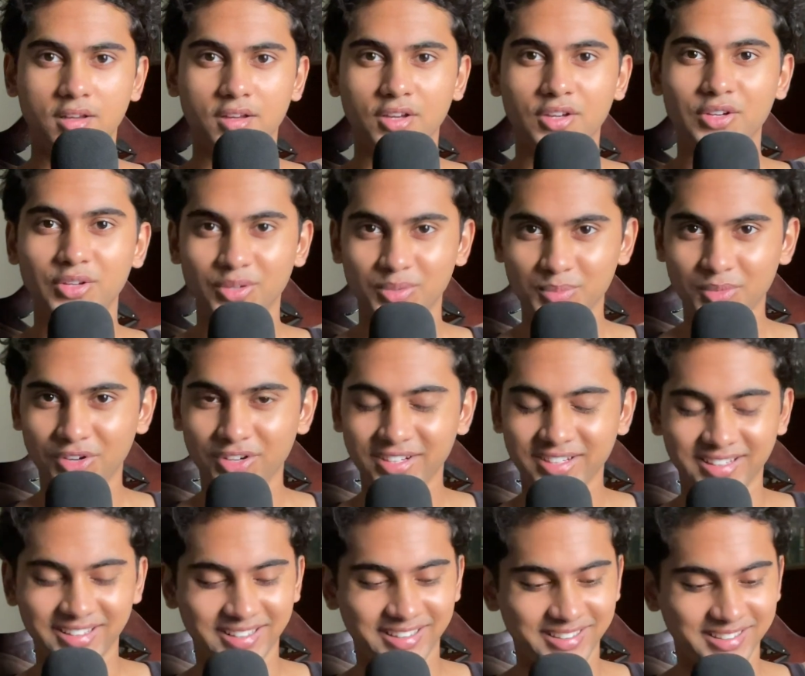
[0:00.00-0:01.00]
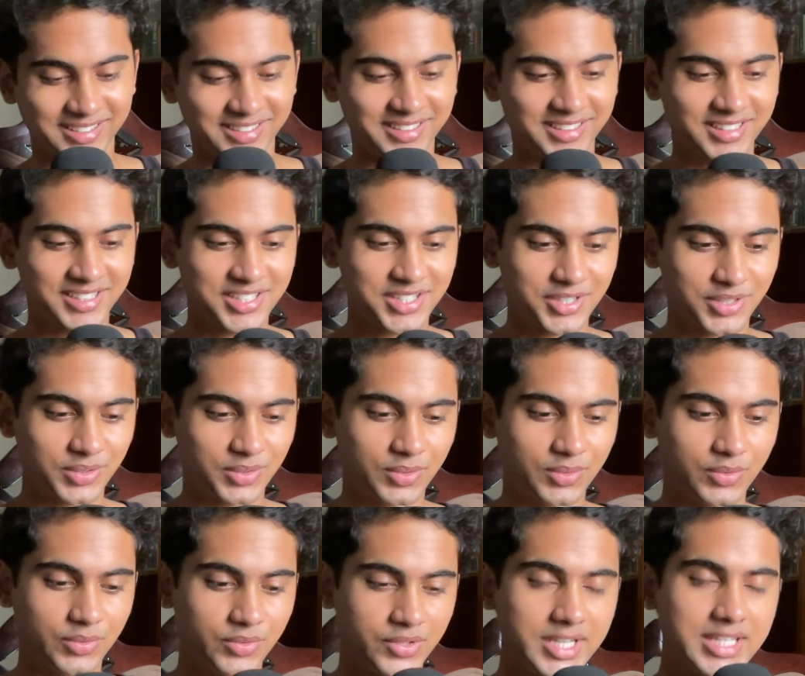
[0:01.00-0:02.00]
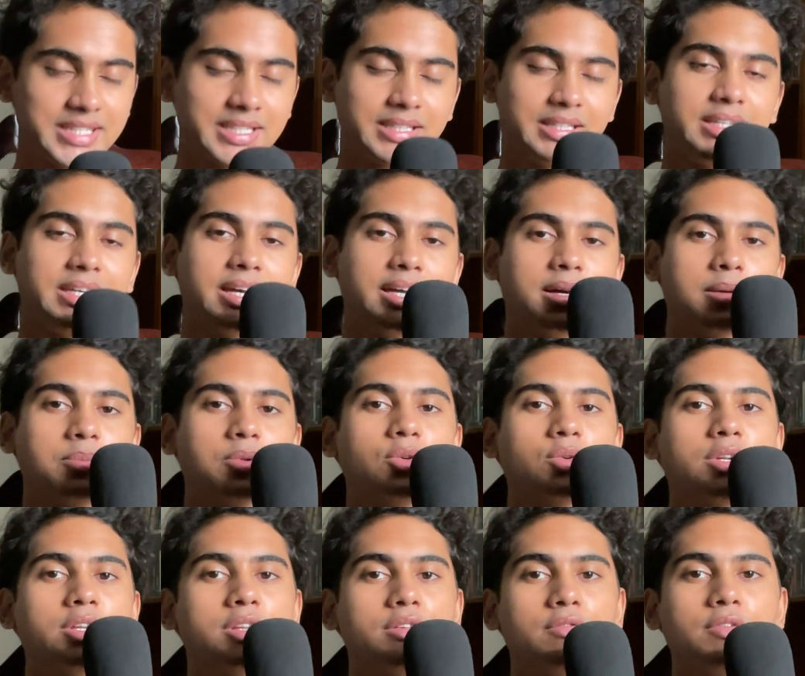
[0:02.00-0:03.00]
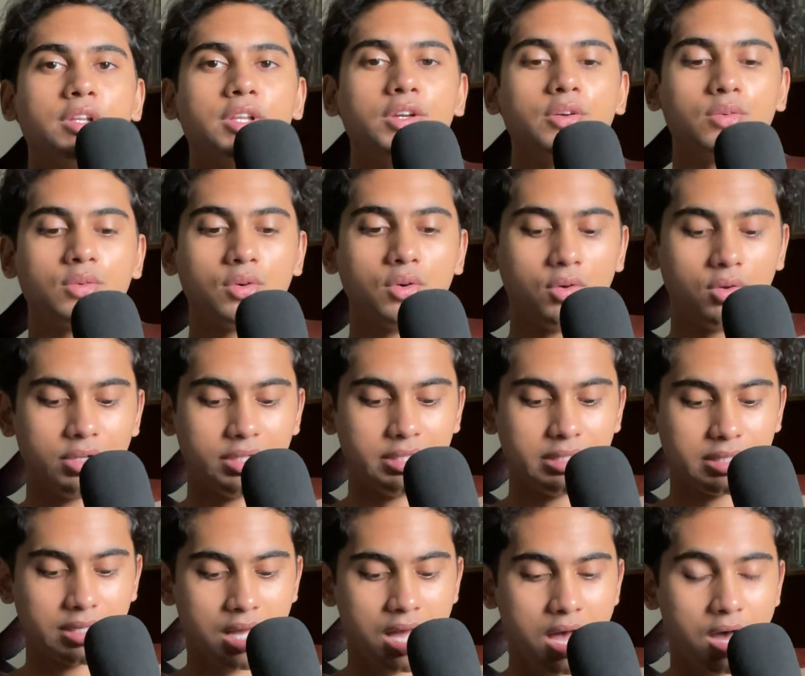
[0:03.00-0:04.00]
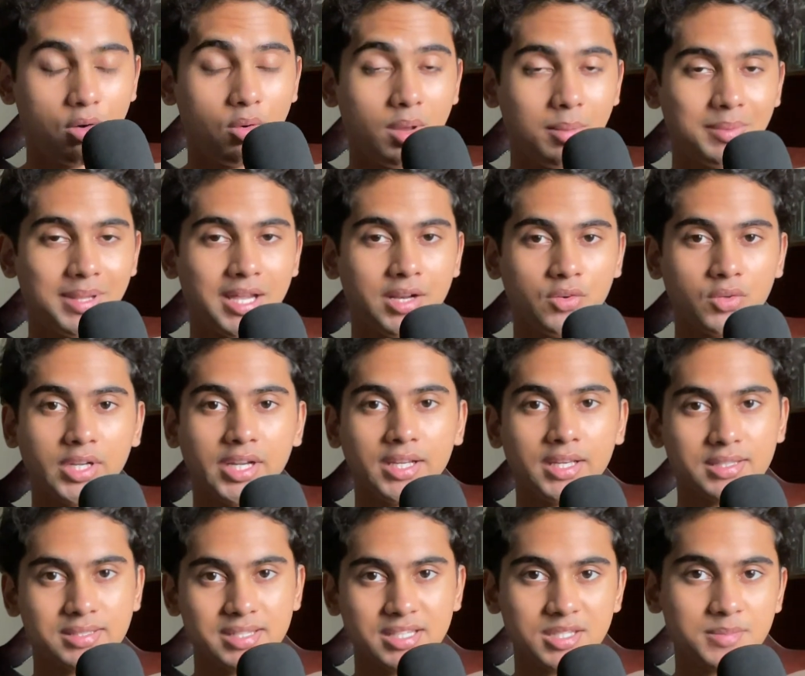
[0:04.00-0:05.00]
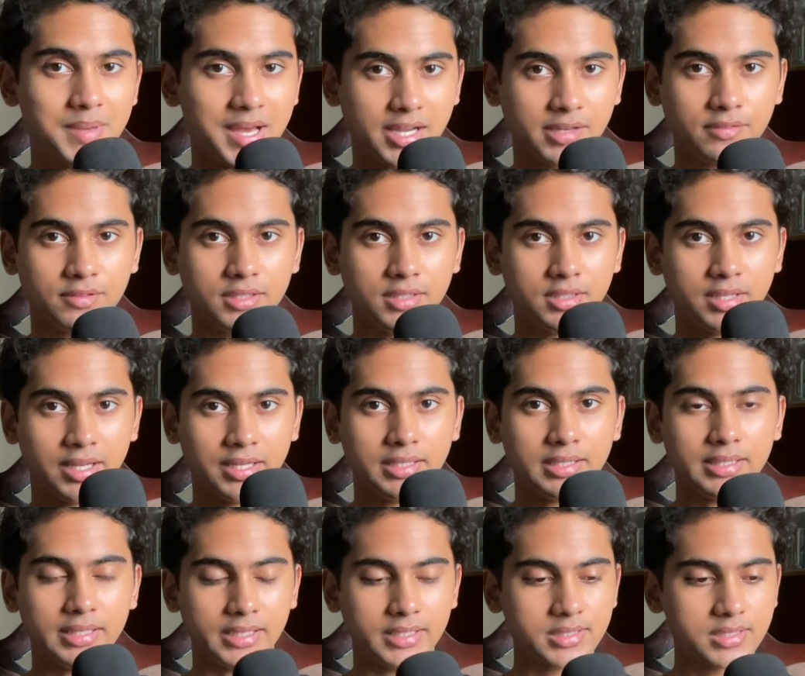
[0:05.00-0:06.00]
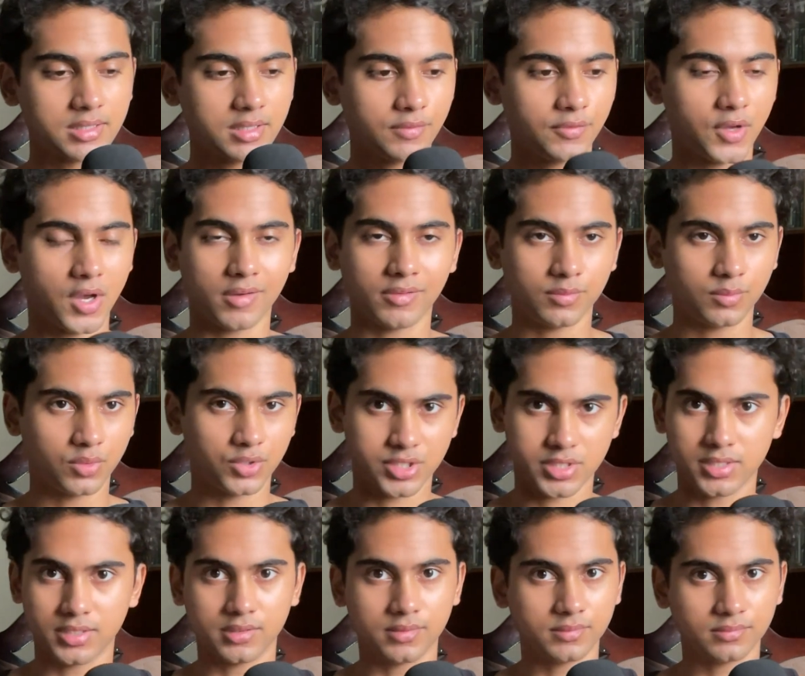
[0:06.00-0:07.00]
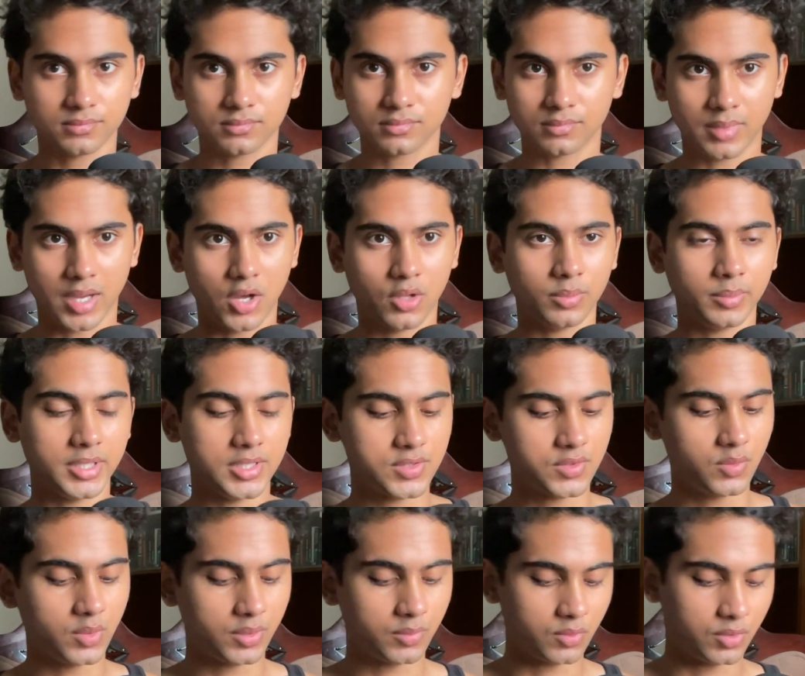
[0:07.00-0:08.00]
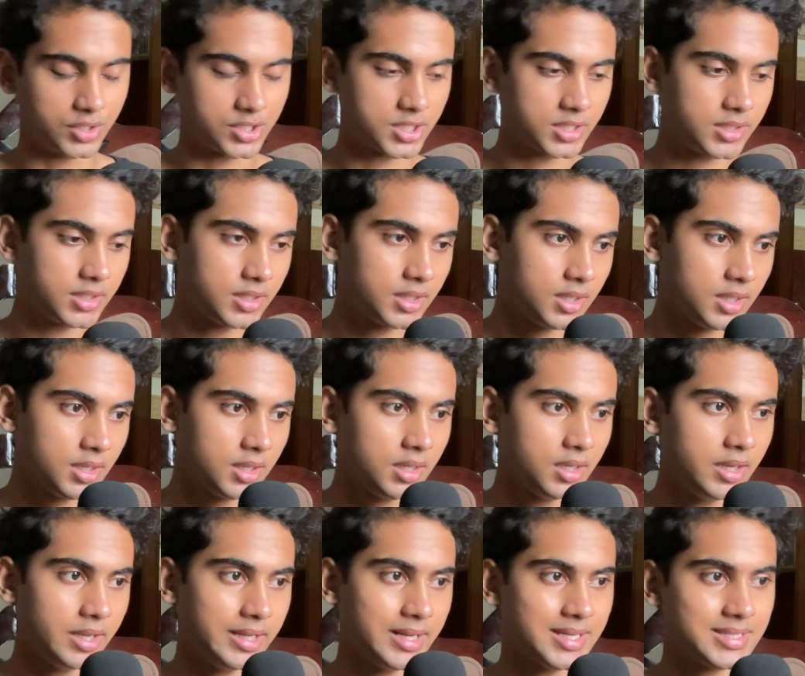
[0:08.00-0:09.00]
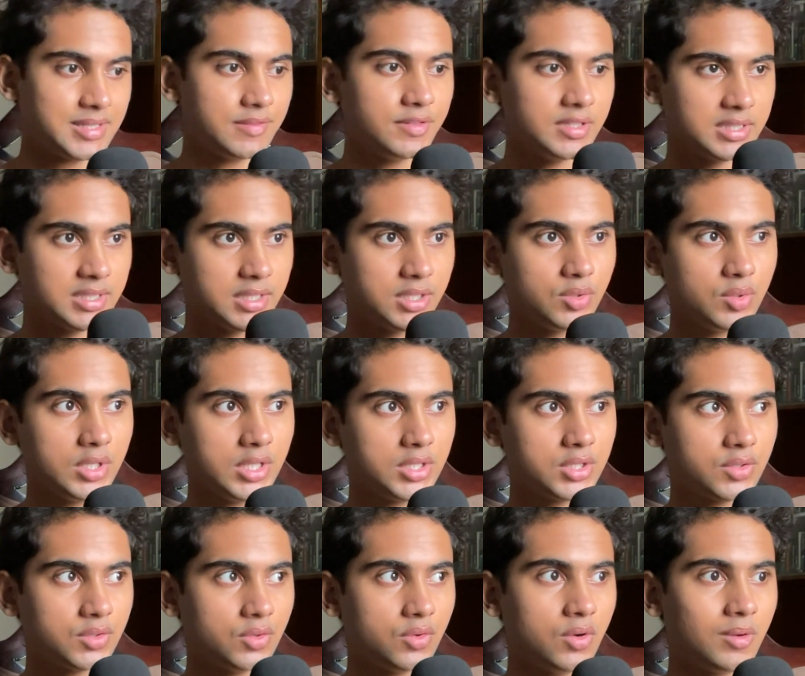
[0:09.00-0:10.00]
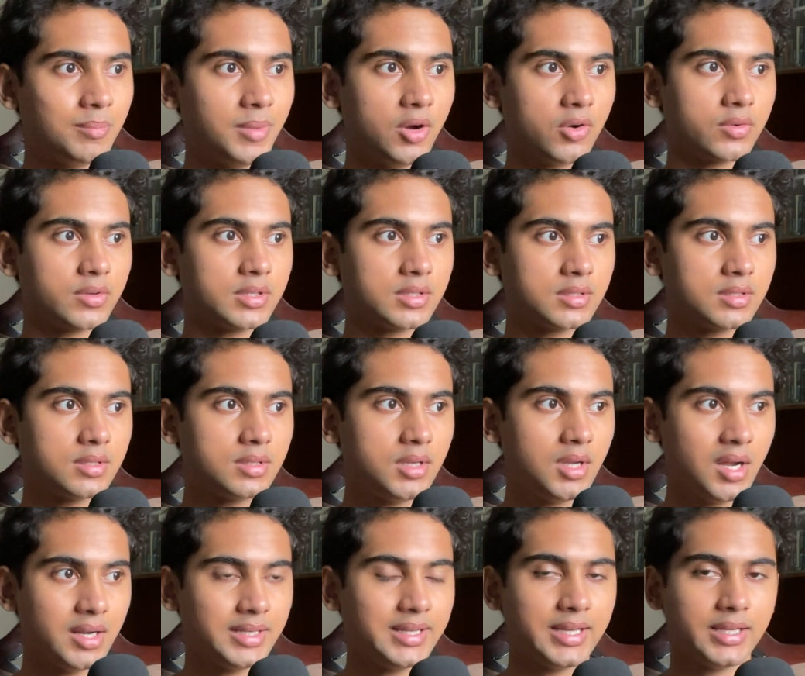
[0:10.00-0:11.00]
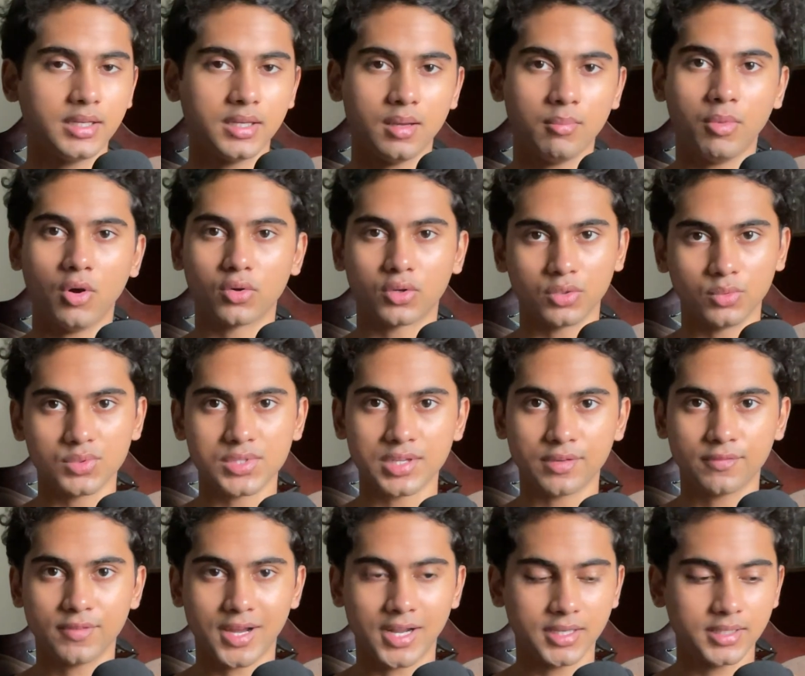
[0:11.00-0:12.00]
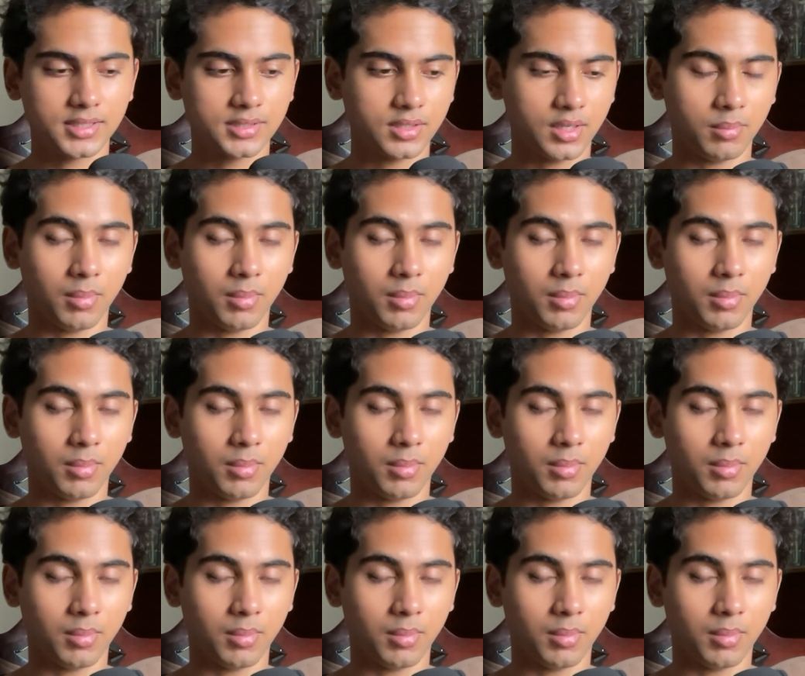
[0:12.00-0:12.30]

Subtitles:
Good morning. So recently I uploaded a video called how I plan on getting a six pack within 90 days. If you haven't watched it, by all means go and watch it. It has everything you need to know about cutting, about losing fat,